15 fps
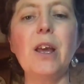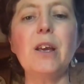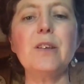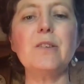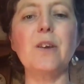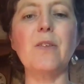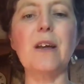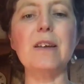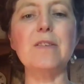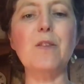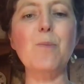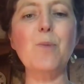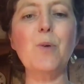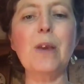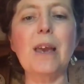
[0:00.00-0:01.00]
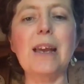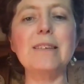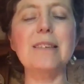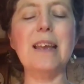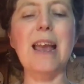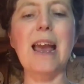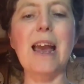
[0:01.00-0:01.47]
So that's the
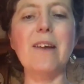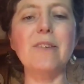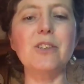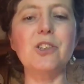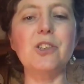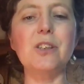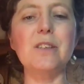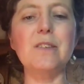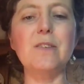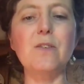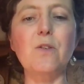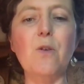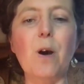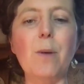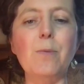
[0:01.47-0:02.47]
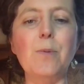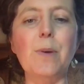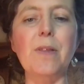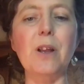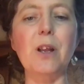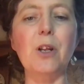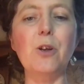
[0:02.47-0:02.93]
Moongazing Hare, and she's inscribed
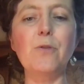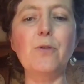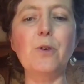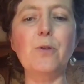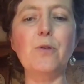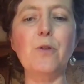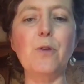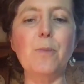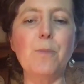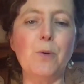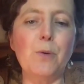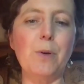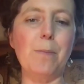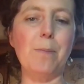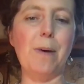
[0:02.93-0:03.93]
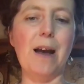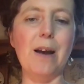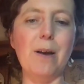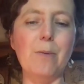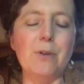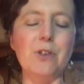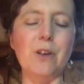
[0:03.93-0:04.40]
with "Love you to the moon and
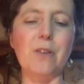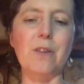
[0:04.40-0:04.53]
back," which I